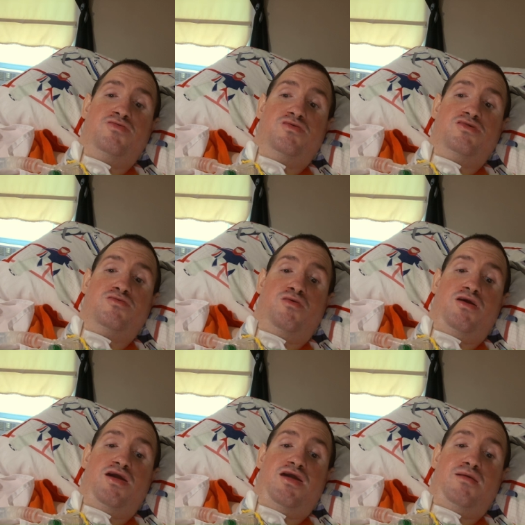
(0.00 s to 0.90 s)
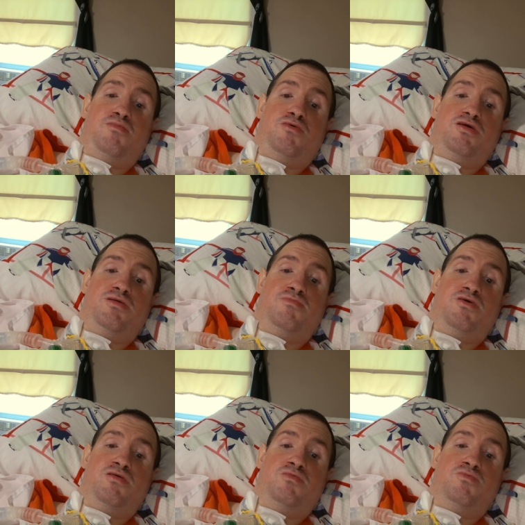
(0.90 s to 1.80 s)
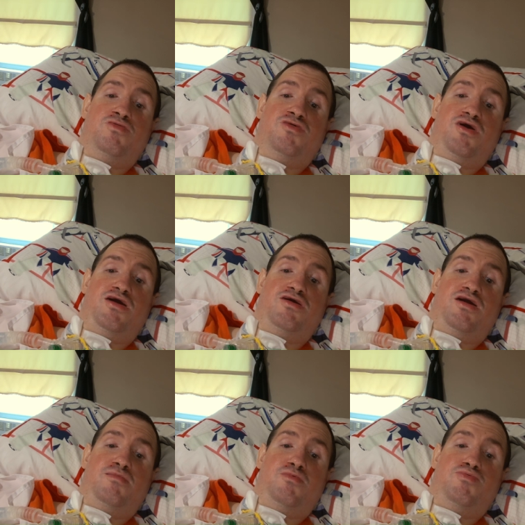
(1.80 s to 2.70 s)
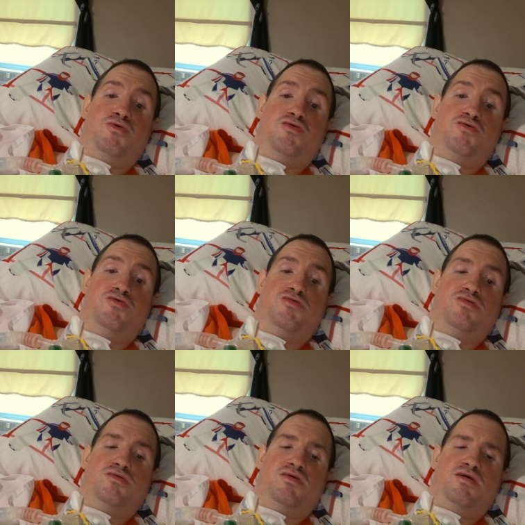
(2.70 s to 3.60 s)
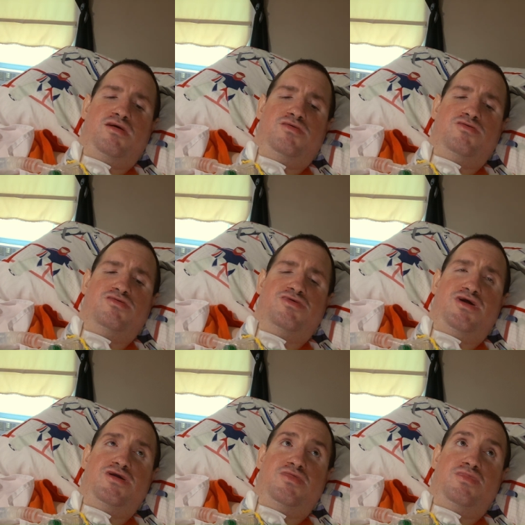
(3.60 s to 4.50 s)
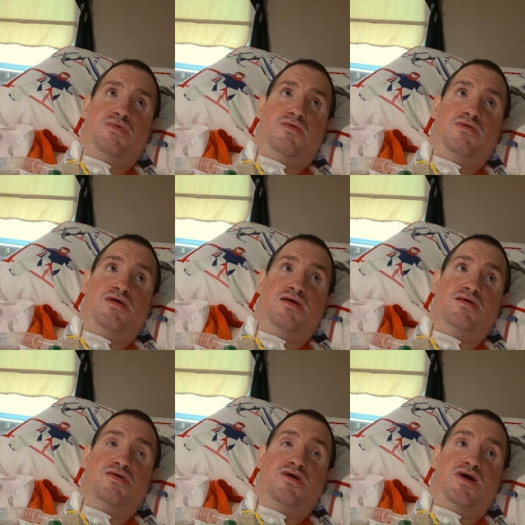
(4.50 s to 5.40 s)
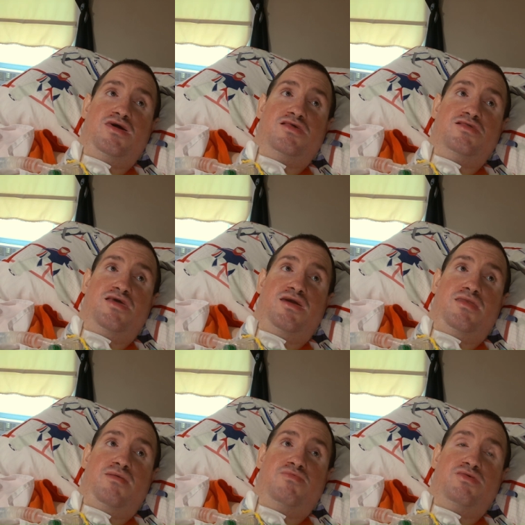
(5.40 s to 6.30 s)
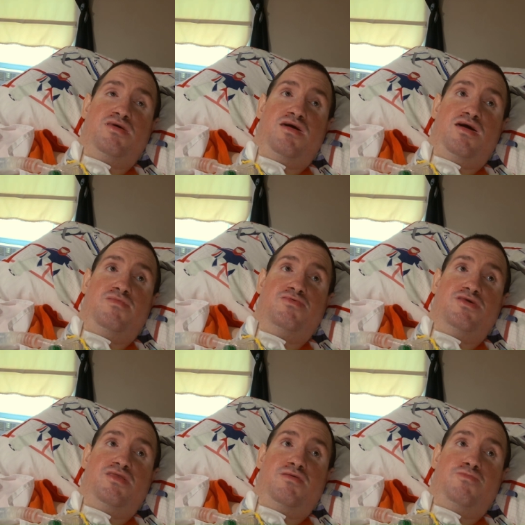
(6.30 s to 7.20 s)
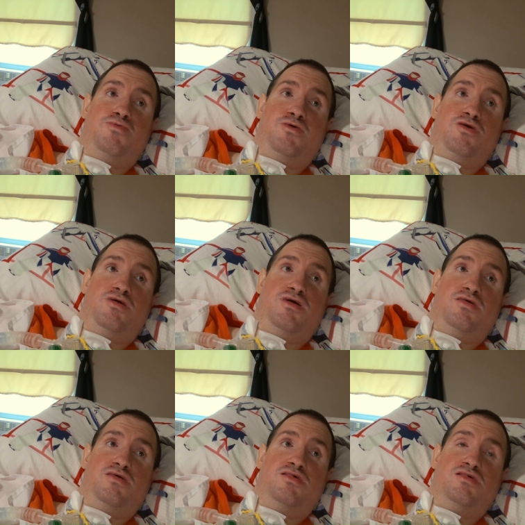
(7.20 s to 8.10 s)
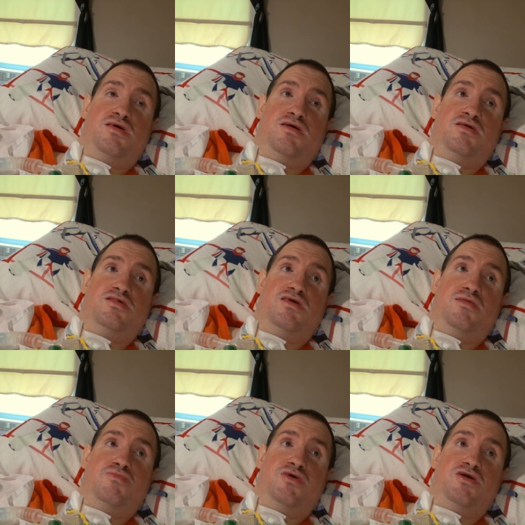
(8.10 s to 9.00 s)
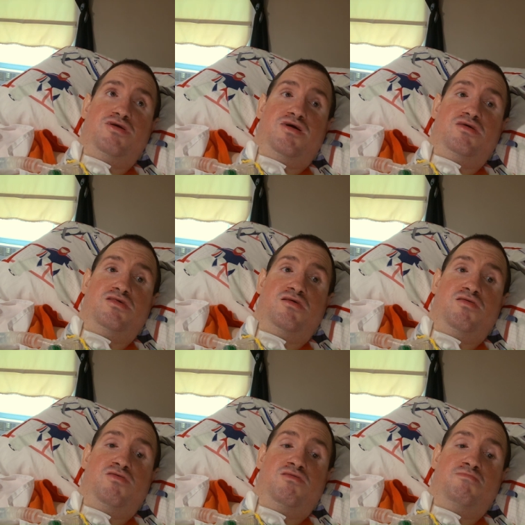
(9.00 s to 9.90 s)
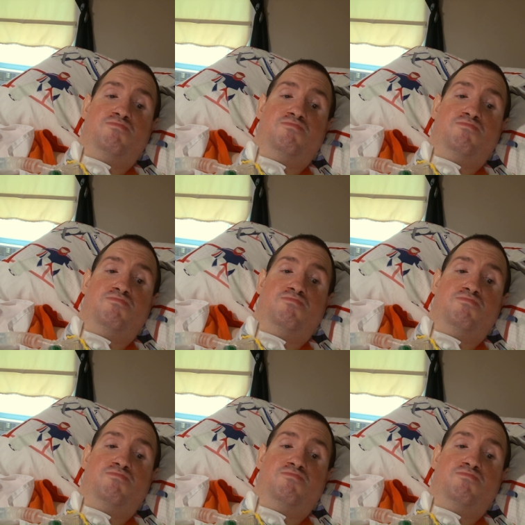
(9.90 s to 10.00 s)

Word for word: just started hammering him with jackhammer punches and just taking guys down. I've I've seen him play guys. I've seen him take guys down.